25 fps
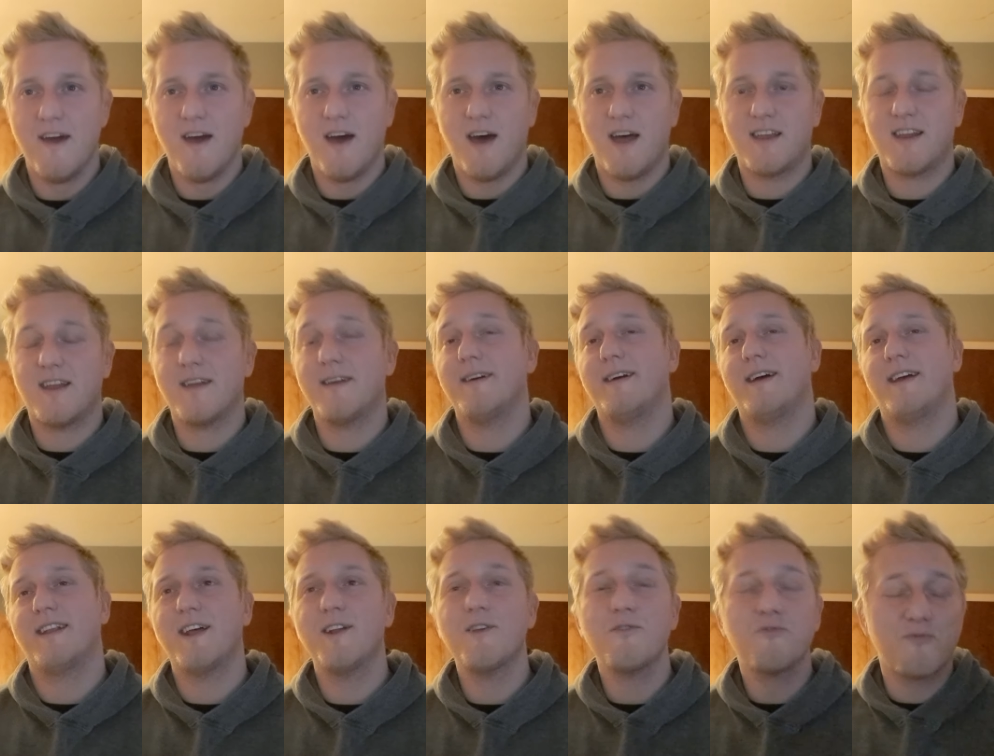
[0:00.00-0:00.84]
Like,
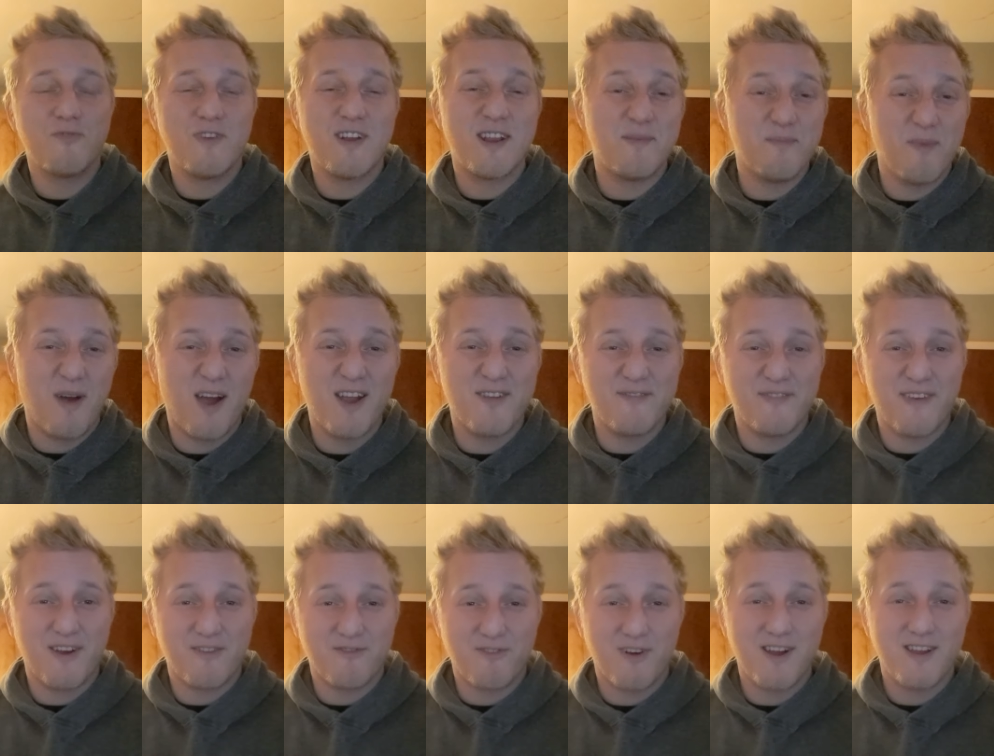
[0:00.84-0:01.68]
and I don't really mind
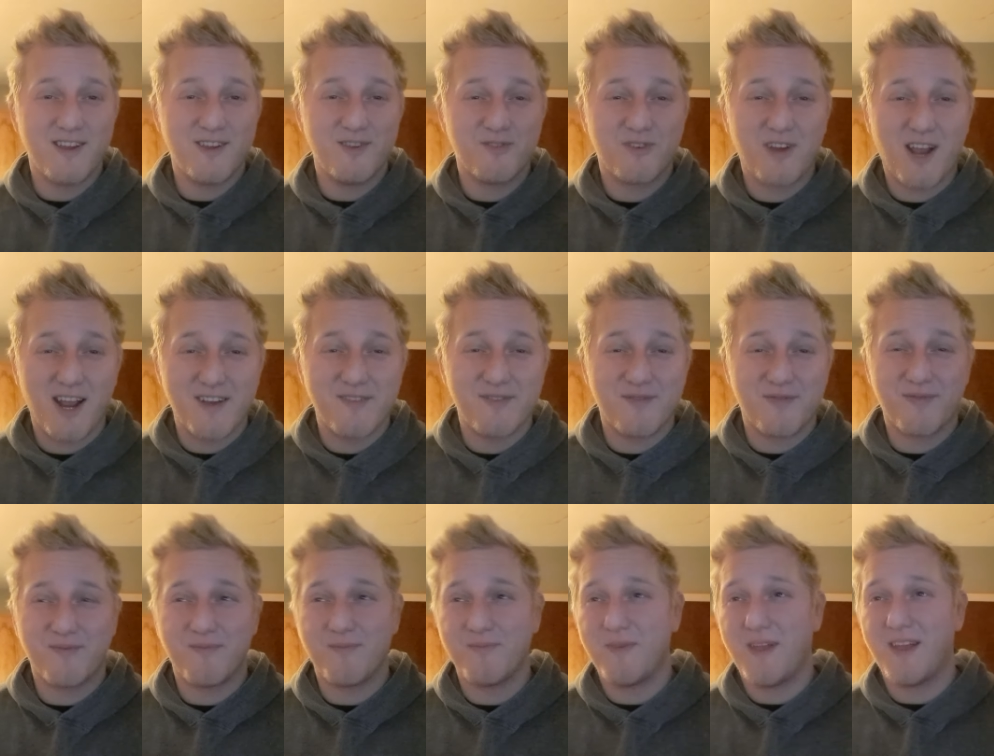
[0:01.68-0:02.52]
that, right? You'd kind
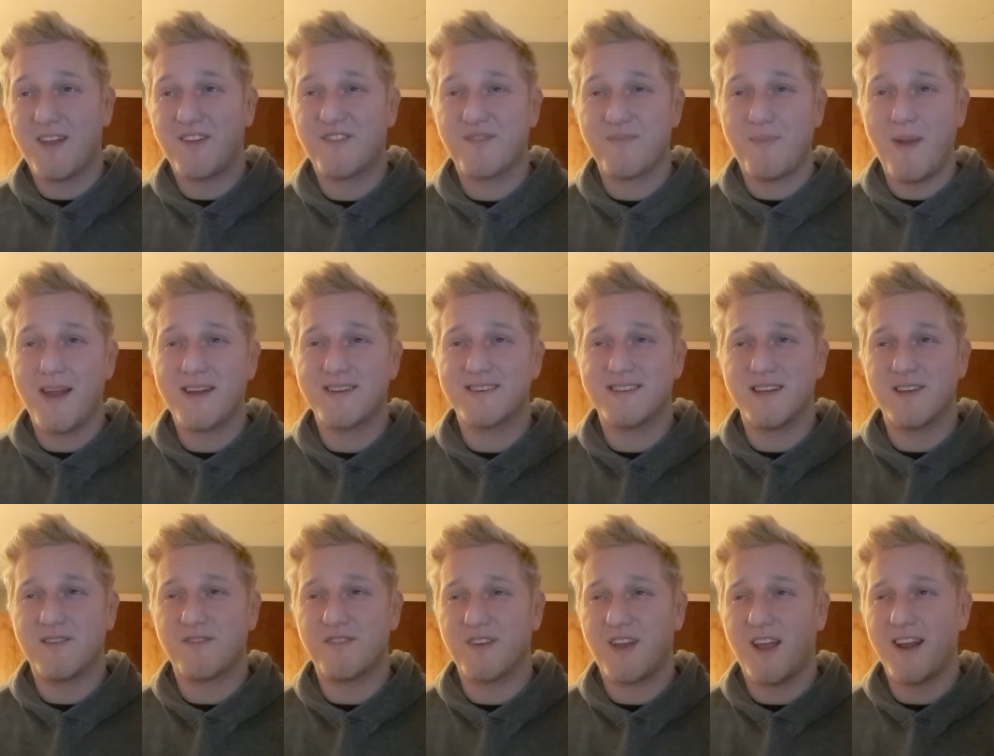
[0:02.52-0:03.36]
of expect it
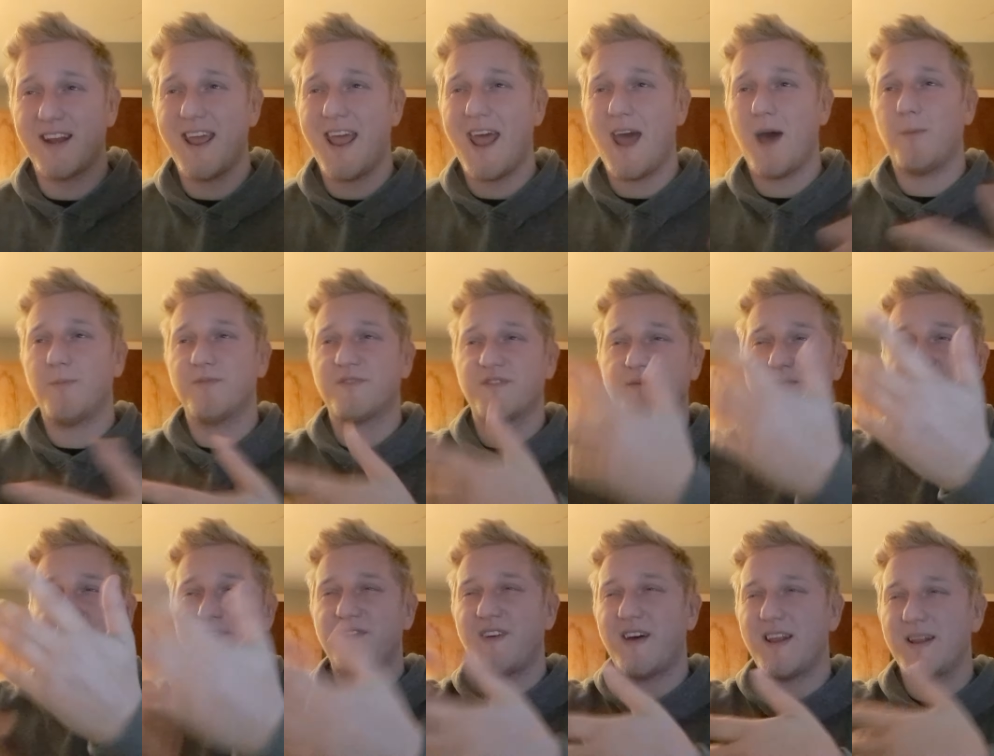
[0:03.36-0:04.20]
because it kind of helps
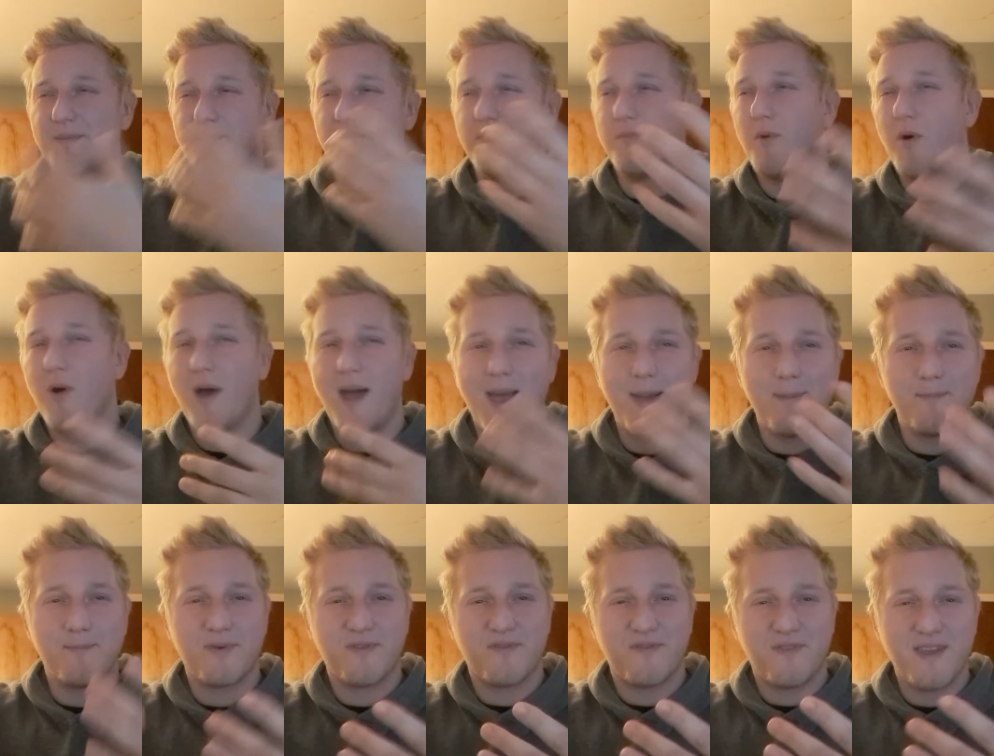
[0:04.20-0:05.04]
them develop more
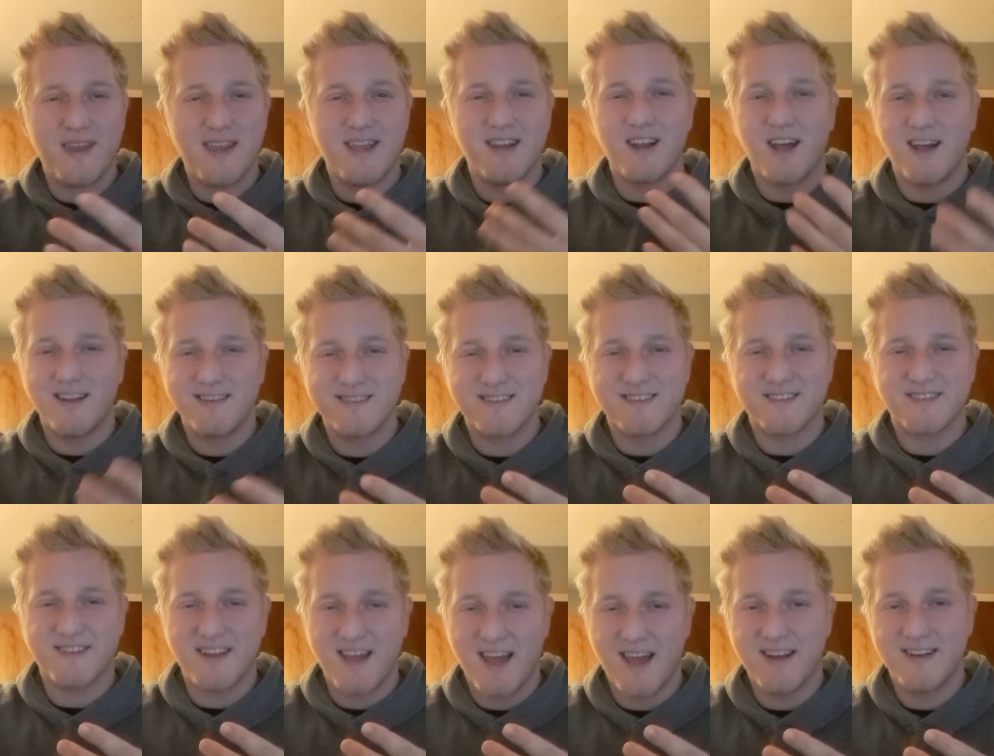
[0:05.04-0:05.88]
empathy and
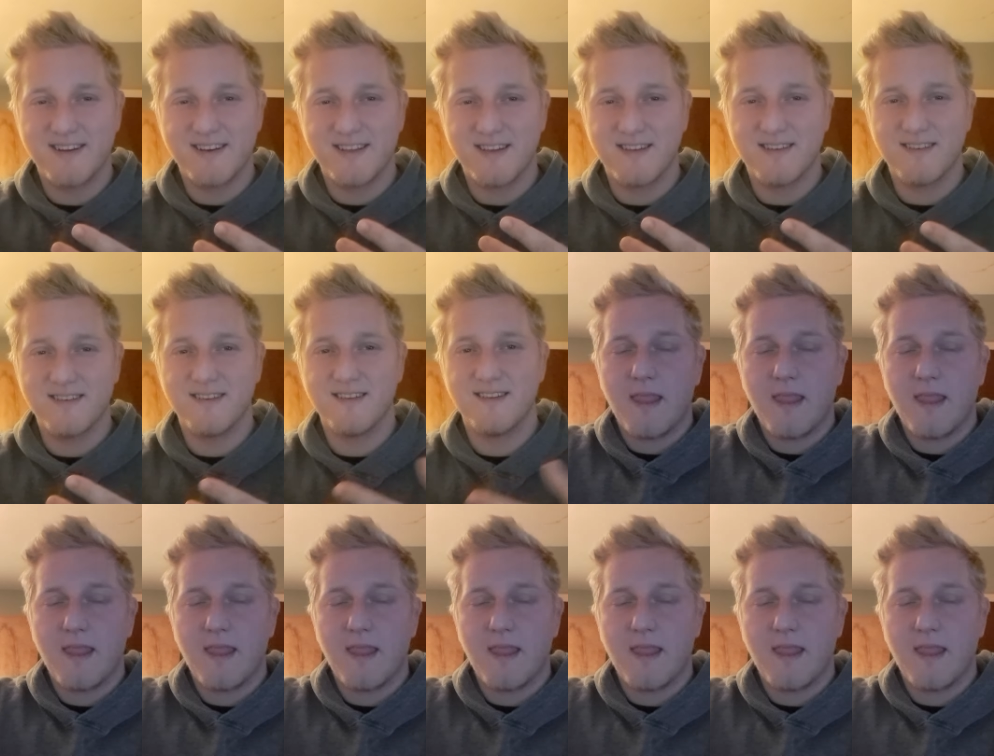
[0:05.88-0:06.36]
understanding.